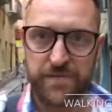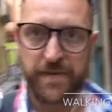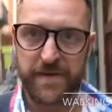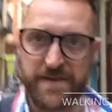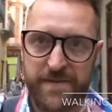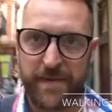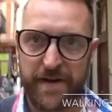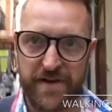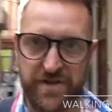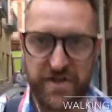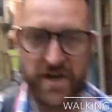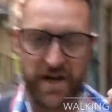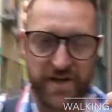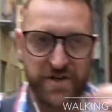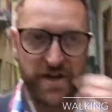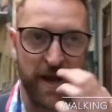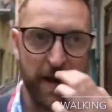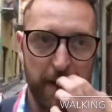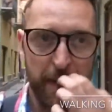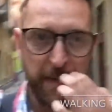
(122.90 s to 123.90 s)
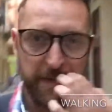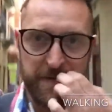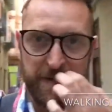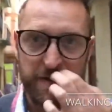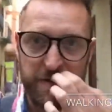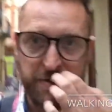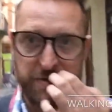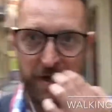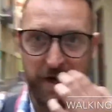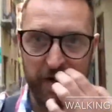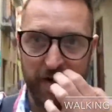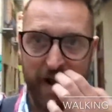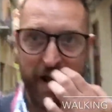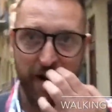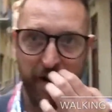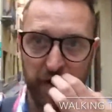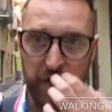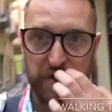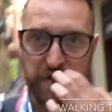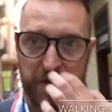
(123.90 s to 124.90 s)
been to meet JJ. She's just had her hair
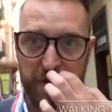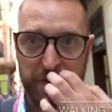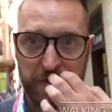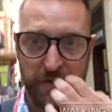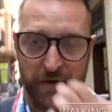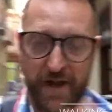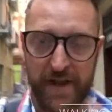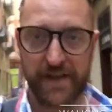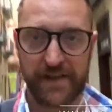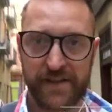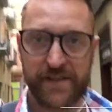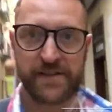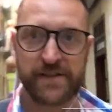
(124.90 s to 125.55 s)
cut, she looks great.